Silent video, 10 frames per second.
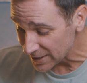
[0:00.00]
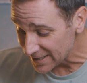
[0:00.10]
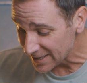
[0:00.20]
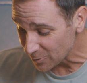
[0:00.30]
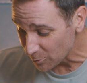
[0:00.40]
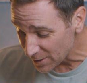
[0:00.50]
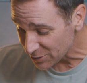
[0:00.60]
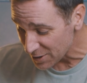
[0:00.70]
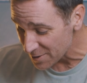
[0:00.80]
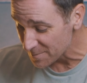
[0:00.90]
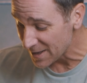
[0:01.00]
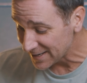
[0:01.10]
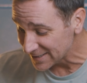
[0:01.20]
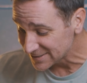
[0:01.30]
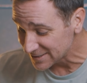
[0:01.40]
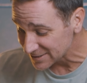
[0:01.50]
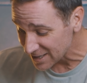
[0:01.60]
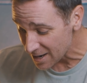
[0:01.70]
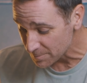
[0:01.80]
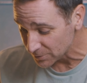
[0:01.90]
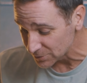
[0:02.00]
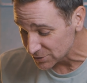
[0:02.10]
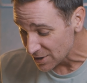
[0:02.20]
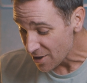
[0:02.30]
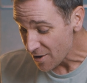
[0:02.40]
eating with him and his disciples